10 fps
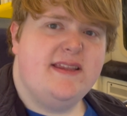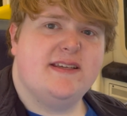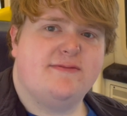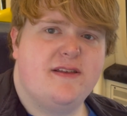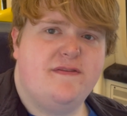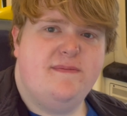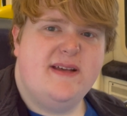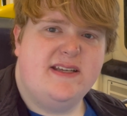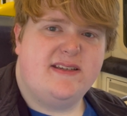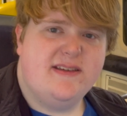that's rather
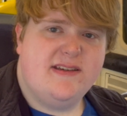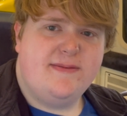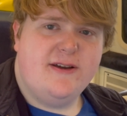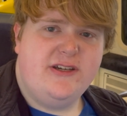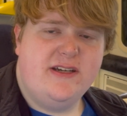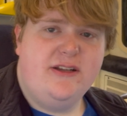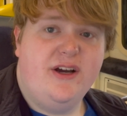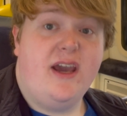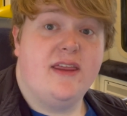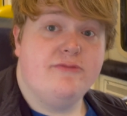familiar to this, especially in
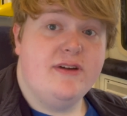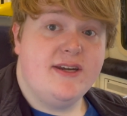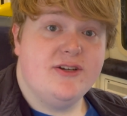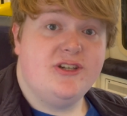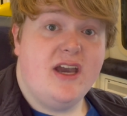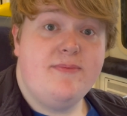looking at the window shape,